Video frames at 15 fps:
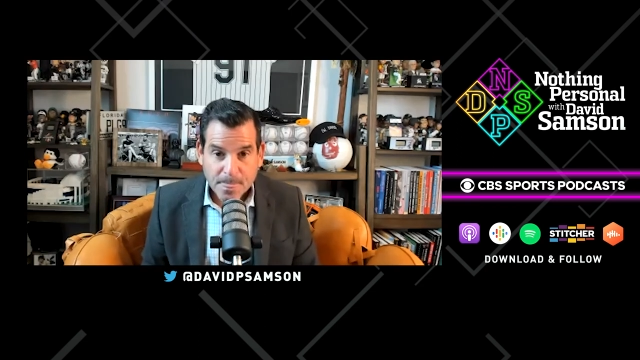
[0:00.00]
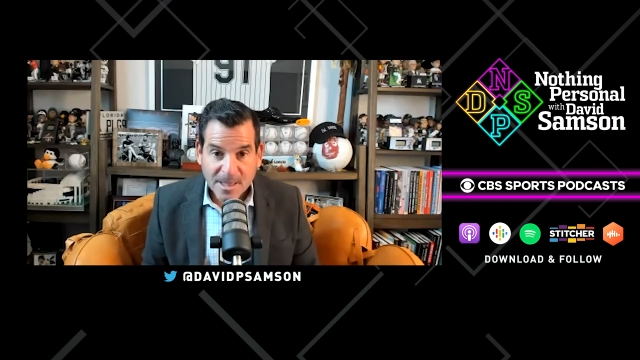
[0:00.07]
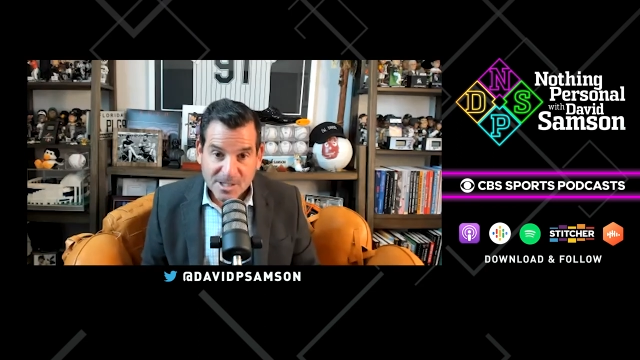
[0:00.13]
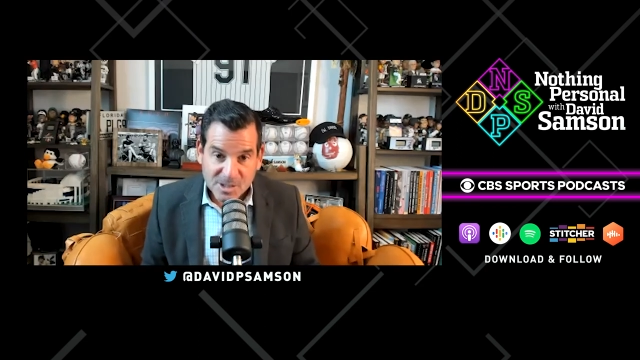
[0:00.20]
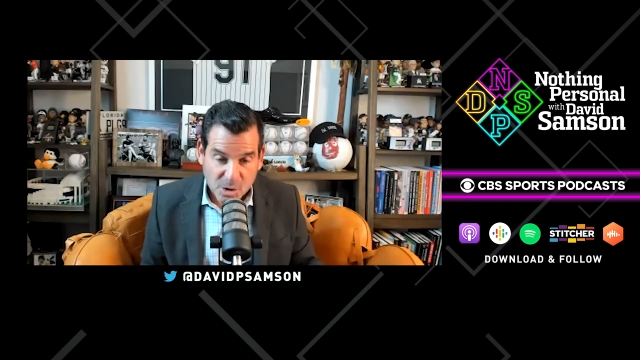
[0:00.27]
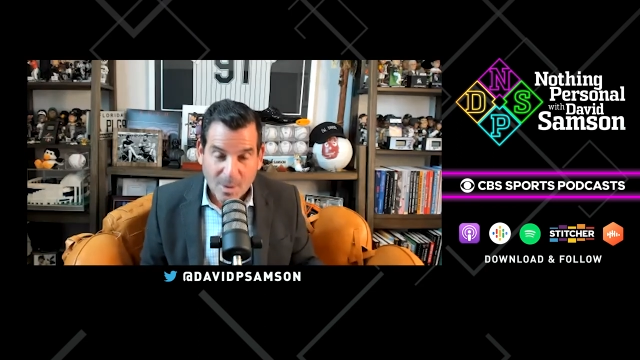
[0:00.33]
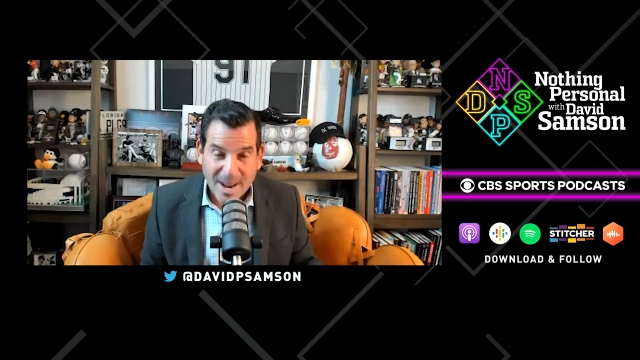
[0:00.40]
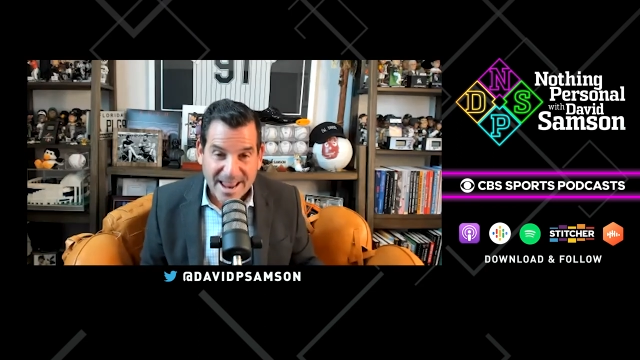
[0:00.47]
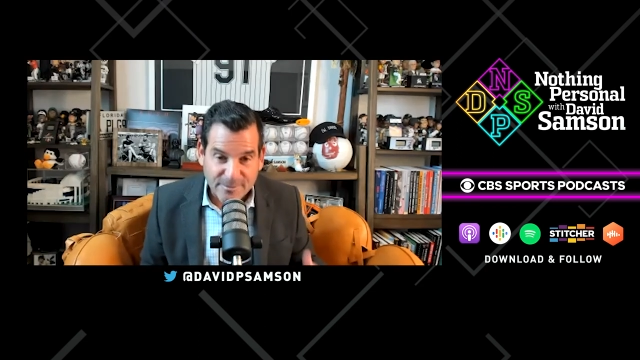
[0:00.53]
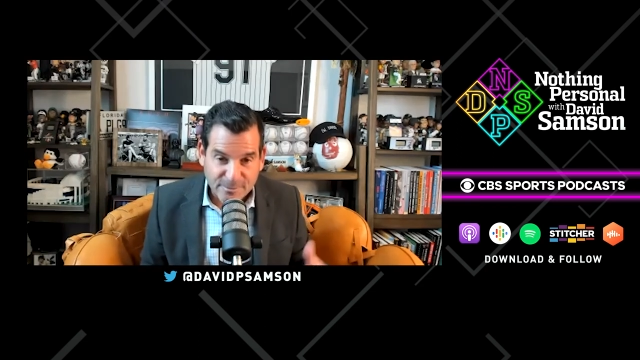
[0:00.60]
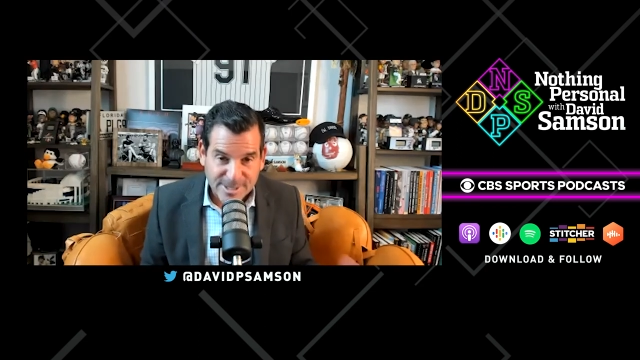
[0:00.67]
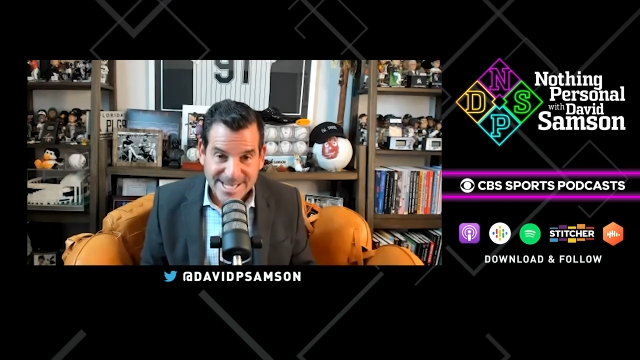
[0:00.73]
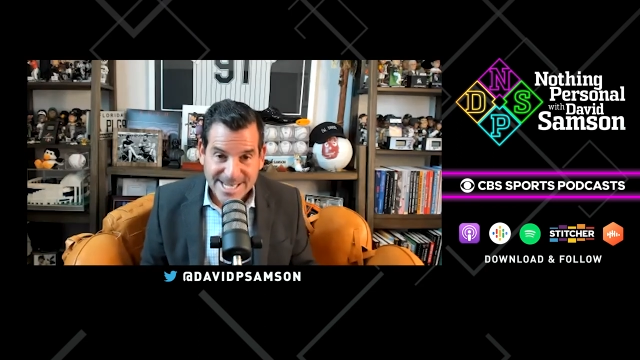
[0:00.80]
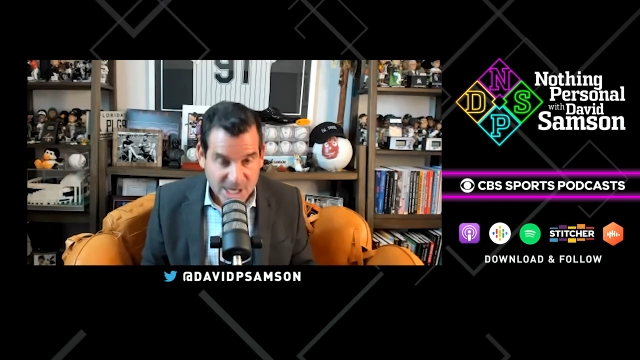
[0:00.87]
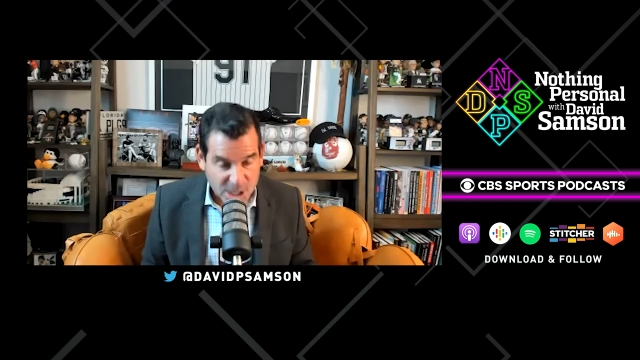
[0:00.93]
So
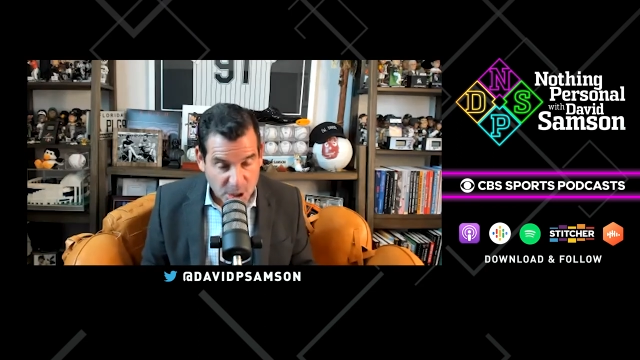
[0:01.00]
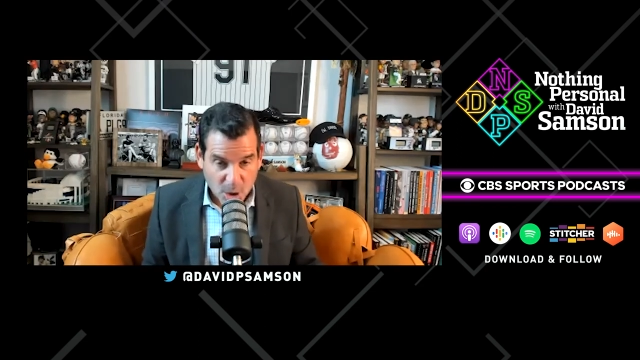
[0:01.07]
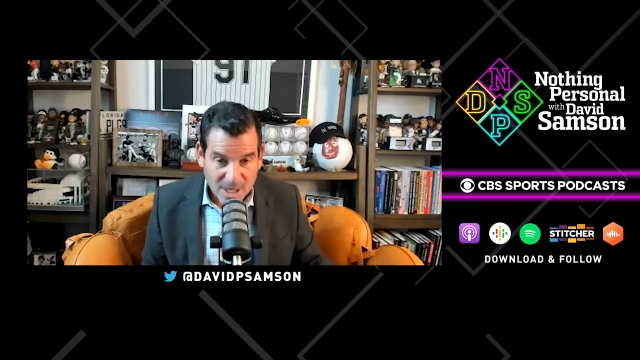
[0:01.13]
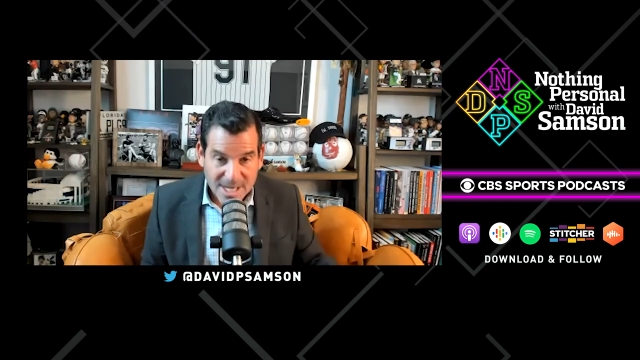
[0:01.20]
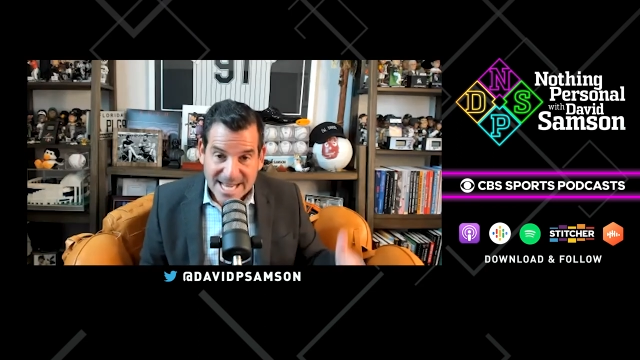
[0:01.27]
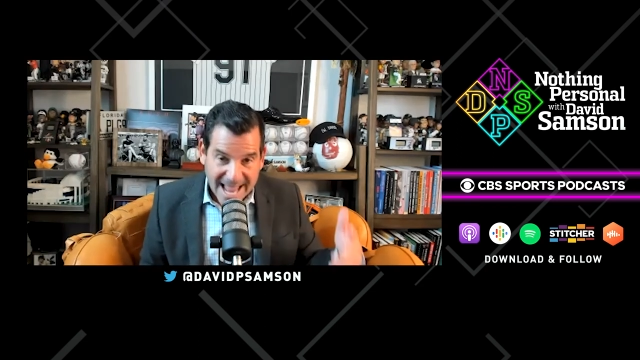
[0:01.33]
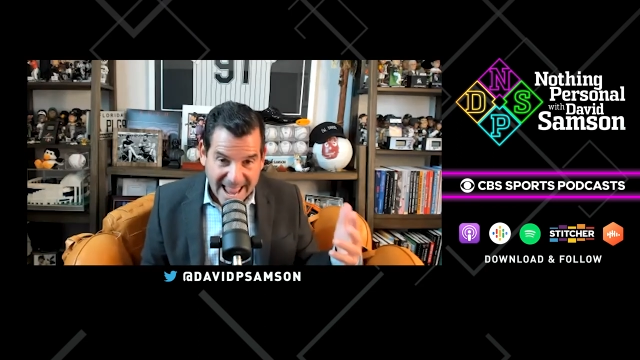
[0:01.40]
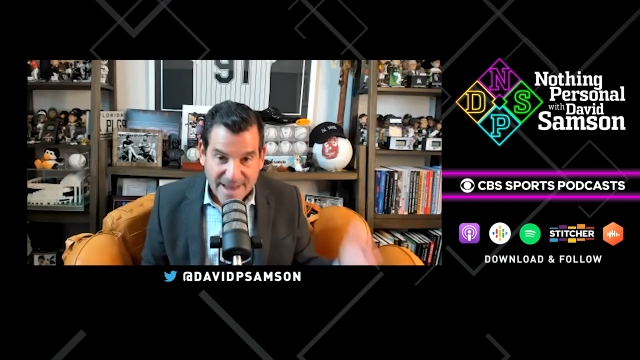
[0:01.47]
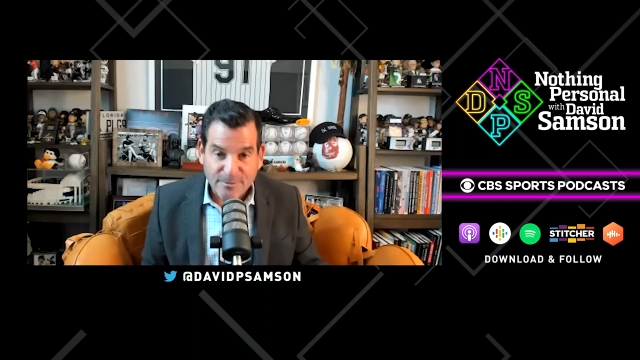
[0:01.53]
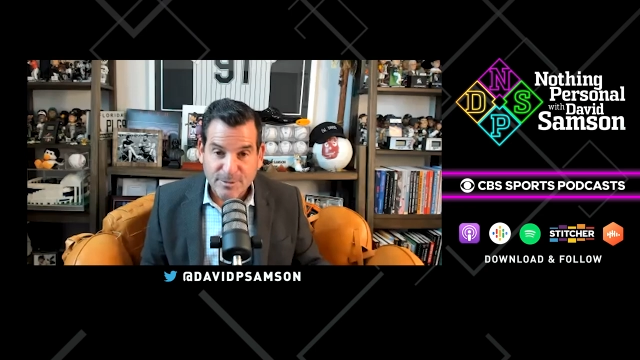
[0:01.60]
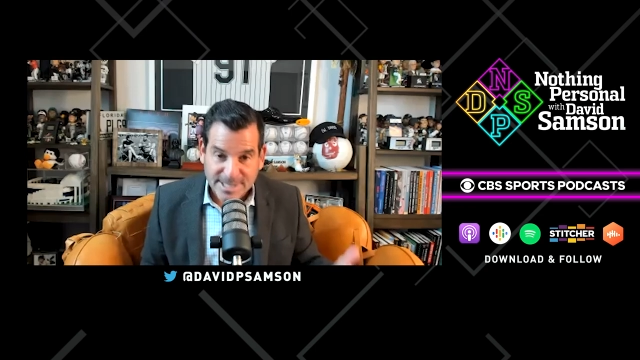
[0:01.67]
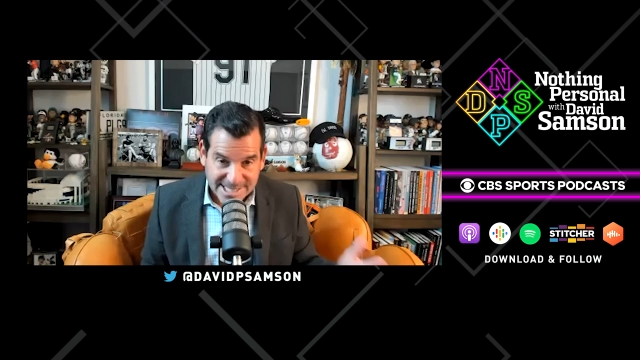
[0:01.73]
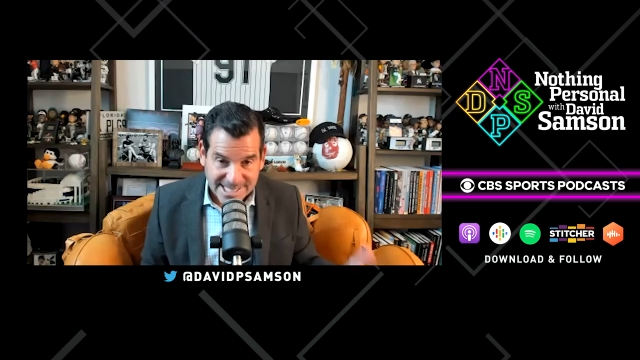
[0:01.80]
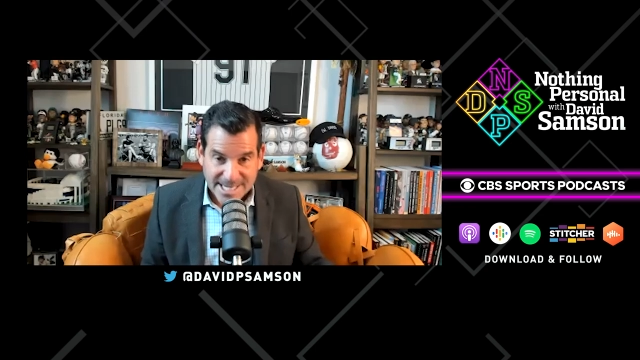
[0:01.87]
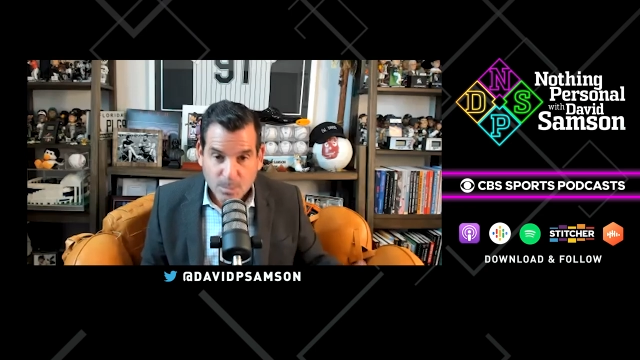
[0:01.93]
every year, every
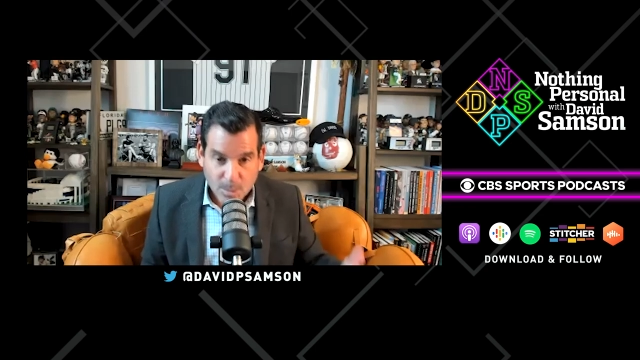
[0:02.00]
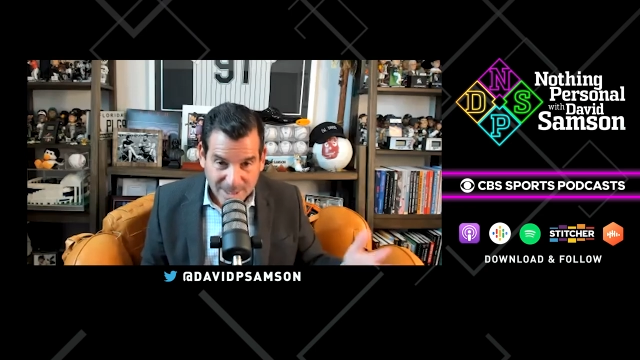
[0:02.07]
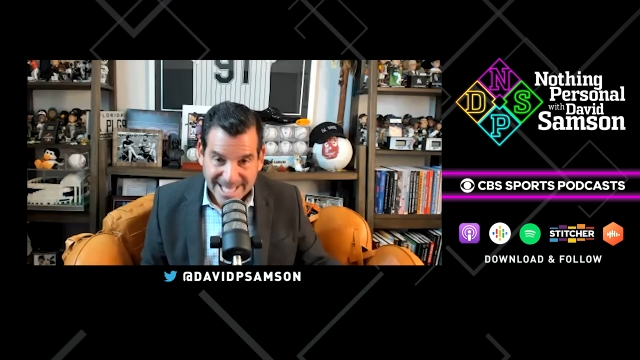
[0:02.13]
team will